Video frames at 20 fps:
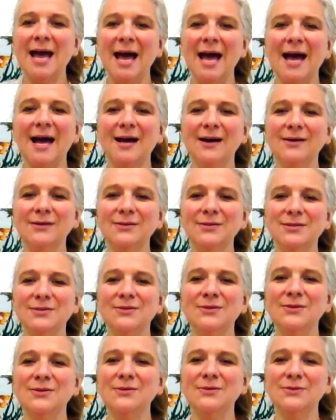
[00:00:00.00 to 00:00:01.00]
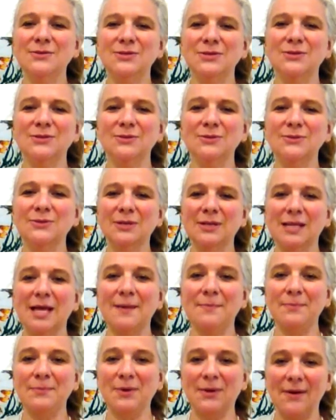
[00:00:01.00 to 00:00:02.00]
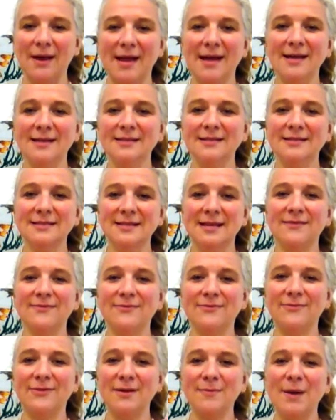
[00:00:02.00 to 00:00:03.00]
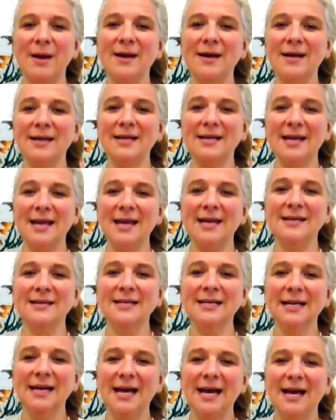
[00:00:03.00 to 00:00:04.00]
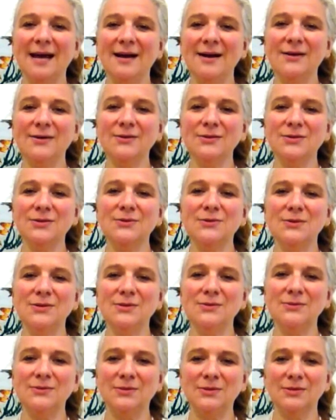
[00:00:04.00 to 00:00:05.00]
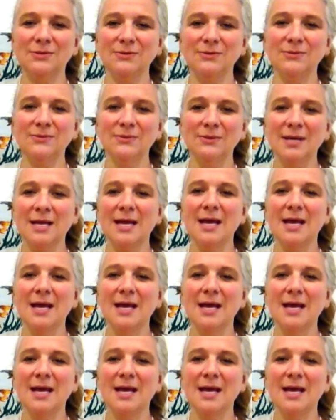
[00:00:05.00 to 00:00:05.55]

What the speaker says: How do you do? Clap your hands, everybody, and how do you do?